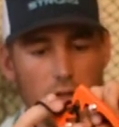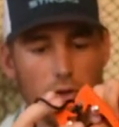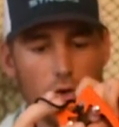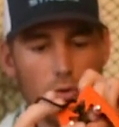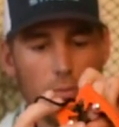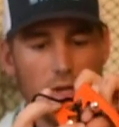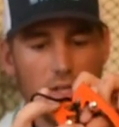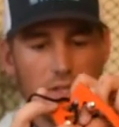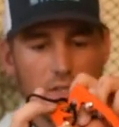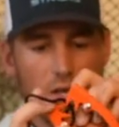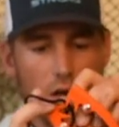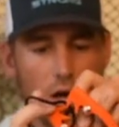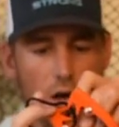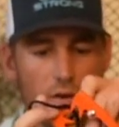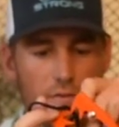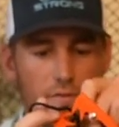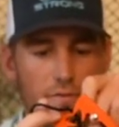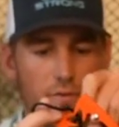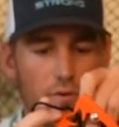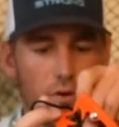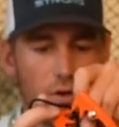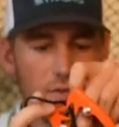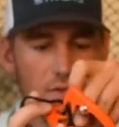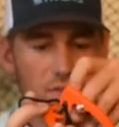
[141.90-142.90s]
a little bit
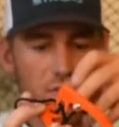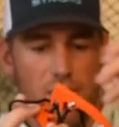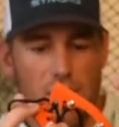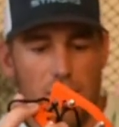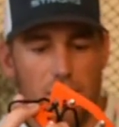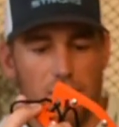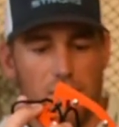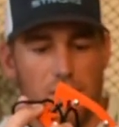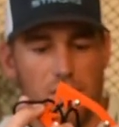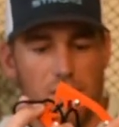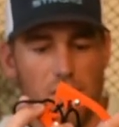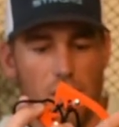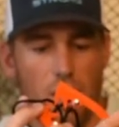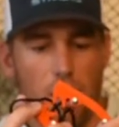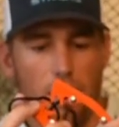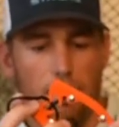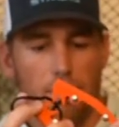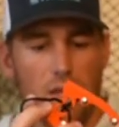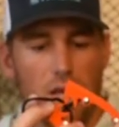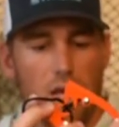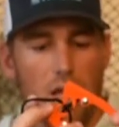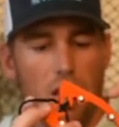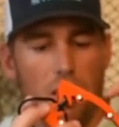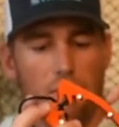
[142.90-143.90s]
tough on setting this
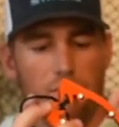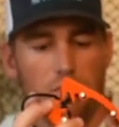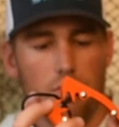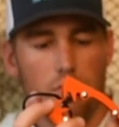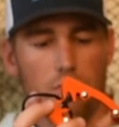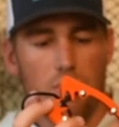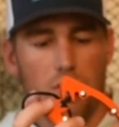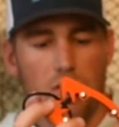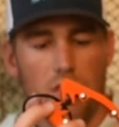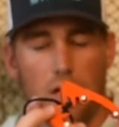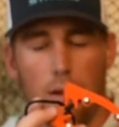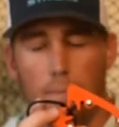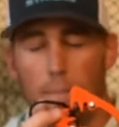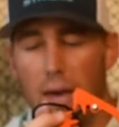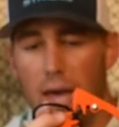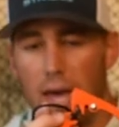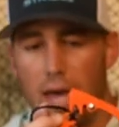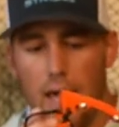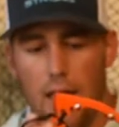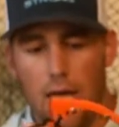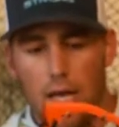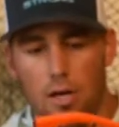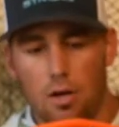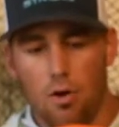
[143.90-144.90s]
up. If you need a
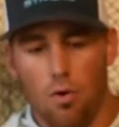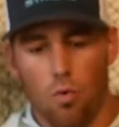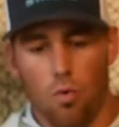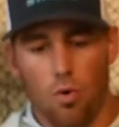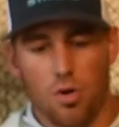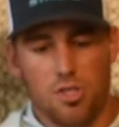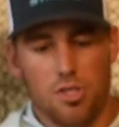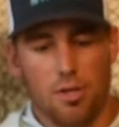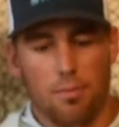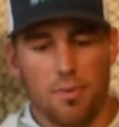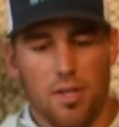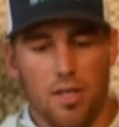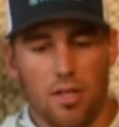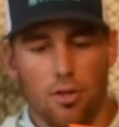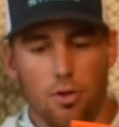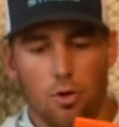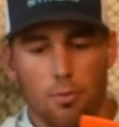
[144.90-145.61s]
pen or something a